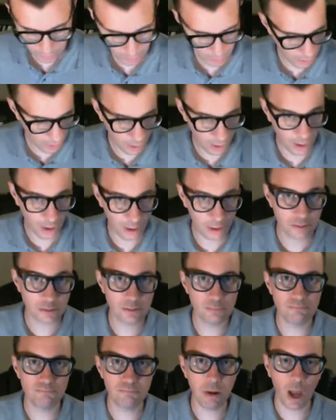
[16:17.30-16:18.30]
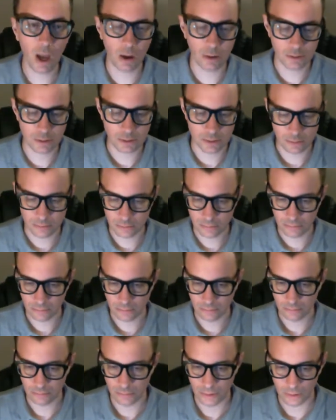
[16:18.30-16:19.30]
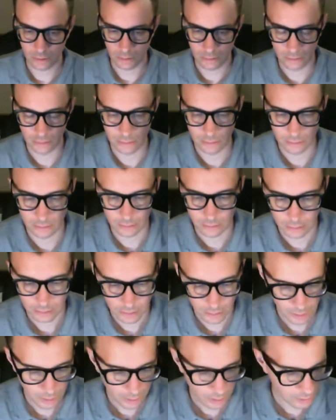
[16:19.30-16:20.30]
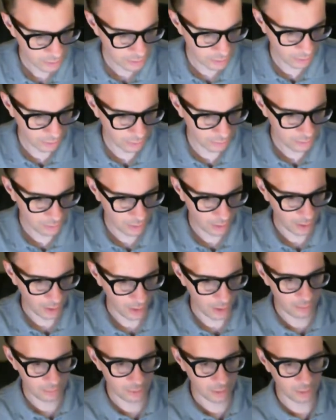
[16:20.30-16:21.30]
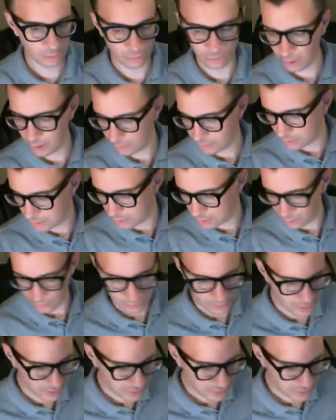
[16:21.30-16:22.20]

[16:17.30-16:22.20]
Awesome possum. So, I'm gonna go grab this little sticky